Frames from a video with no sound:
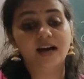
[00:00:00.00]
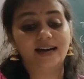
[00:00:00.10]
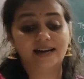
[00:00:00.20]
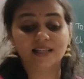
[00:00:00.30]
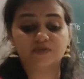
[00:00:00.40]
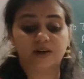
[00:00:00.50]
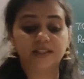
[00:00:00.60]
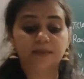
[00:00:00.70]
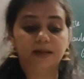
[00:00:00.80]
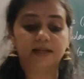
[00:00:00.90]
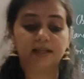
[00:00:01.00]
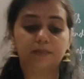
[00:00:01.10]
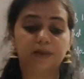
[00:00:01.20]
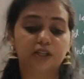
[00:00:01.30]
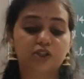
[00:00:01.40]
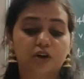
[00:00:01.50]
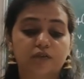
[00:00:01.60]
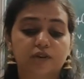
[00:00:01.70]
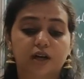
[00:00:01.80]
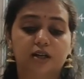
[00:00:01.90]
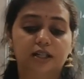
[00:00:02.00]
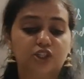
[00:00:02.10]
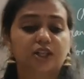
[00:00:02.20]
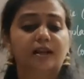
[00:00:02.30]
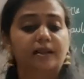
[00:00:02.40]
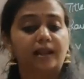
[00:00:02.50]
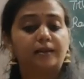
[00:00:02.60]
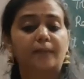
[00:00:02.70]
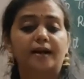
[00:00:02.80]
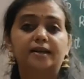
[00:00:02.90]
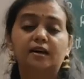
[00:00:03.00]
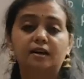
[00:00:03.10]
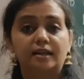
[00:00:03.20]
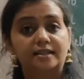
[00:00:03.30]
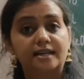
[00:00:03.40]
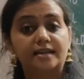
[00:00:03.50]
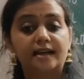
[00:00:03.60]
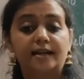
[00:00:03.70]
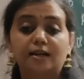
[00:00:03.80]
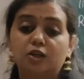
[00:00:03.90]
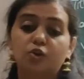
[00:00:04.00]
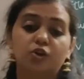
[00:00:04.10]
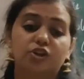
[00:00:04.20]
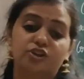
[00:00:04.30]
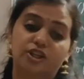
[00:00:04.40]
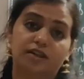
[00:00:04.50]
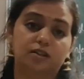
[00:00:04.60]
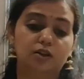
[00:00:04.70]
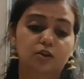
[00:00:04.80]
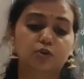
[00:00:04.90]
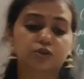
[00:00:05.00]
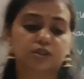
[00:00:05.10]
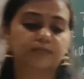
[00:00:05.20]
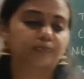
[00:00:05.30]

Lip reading: It is fundamental breach of condition. Then the buyer is entitled to reject the goods.